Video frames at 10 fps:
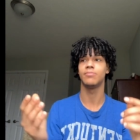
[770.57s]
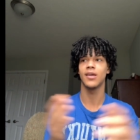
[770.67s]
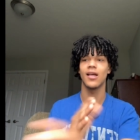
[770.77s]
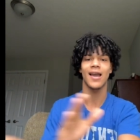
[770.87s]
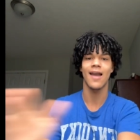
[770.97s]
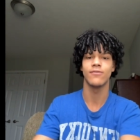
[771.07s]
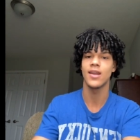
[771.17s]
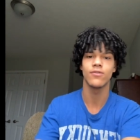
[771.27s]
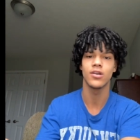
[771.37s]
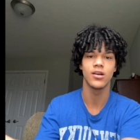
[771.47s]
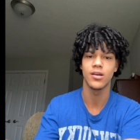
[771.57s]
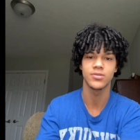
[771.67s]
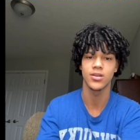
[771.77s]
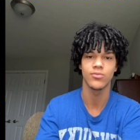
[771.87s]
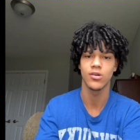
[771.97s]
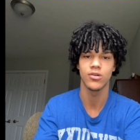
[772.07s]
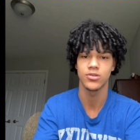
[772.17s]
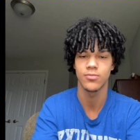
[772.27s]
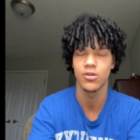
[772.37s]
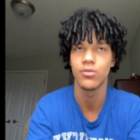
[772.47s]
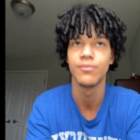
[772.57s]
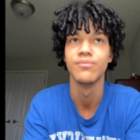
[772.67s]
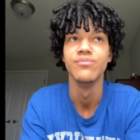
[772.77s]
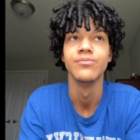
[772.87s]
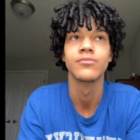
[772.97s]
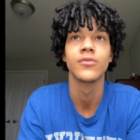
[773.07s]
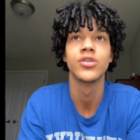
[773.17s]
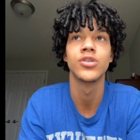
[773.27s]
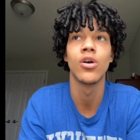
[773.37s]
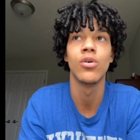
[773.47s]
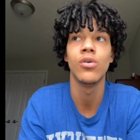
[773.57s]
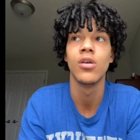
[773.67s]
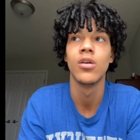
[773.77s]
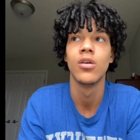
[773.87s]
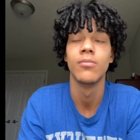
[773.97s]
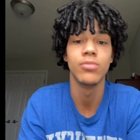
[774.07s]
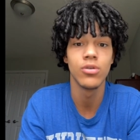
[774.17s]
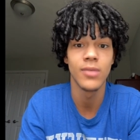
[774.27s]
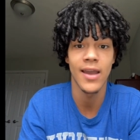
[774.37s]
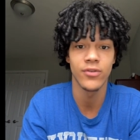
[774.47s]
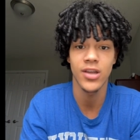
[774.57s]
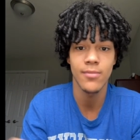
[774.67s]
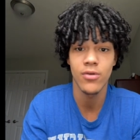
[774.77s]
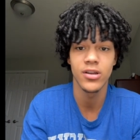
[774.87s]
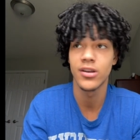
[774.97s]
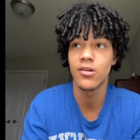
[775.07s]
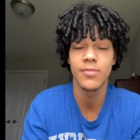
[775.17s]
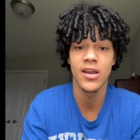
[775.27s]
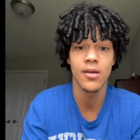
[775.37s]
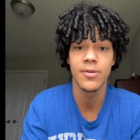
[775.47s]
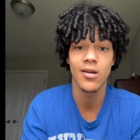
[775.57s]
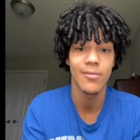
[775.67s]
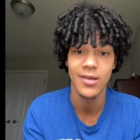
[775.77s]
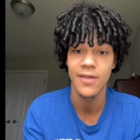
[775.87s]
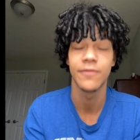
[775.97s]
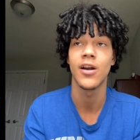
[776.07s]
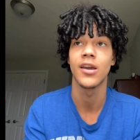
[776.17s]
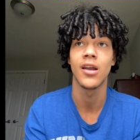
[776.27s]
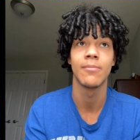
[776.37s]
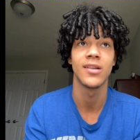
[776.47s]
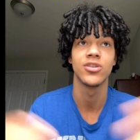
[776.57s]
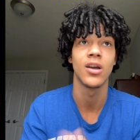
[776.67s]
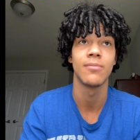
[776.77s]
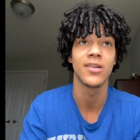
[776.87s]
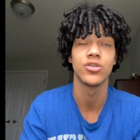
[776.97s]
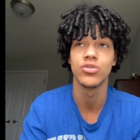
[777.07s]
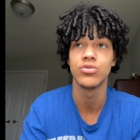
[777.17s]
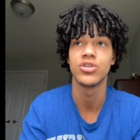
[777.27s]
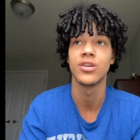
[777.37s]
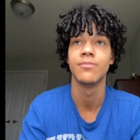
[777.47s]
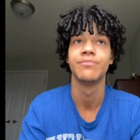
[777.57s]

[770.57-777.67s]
I've never ended up somewhere else, bro. So boom, every time I would end up here, I'd be like, fuck it, I'm about to do shit.